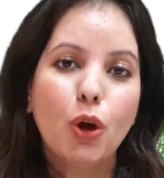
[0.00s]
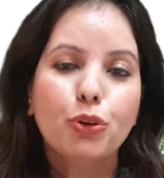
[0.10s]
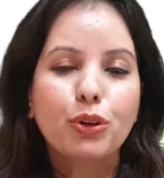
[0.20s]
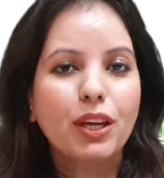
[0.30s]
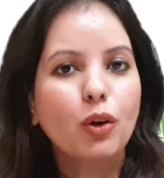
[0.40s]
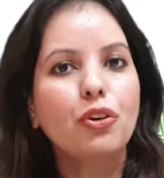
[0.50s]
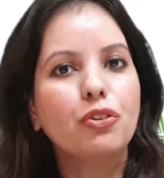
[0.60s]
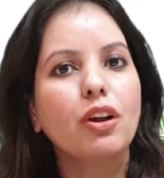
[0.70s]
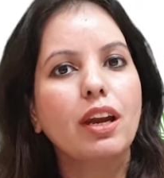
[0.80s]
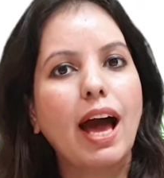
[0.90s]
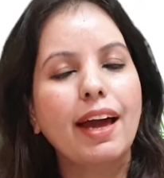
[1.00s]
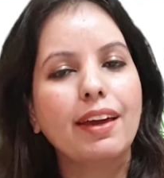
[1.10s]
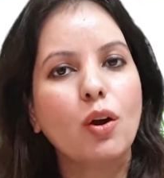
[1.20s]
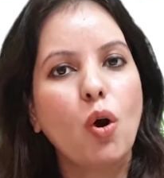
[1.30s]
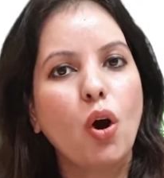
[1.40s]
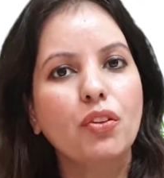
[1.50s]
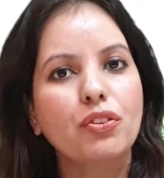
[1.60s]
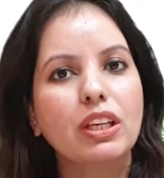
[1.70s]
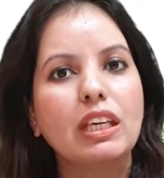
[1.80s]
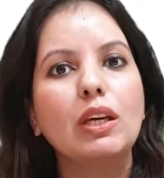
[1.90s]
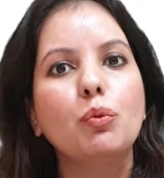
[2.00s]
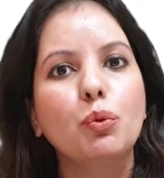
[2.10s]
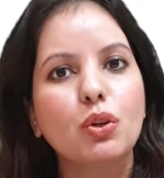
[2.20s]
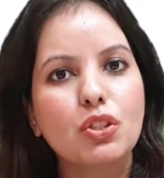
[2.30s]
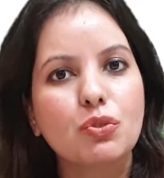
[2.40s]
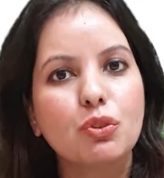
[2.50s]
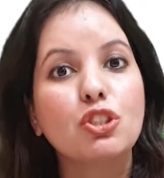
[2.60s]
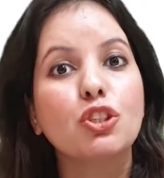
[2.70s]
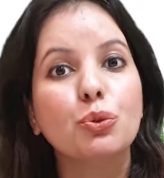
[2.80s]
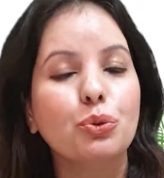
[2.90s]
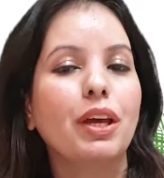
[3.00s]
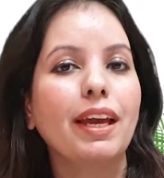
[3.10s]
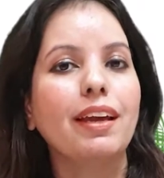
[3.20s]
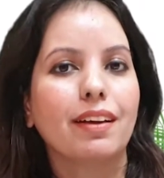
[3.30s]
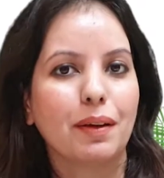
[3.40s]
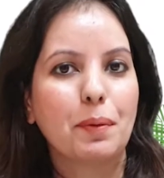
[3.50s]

You cannot rely on the keywords which you think.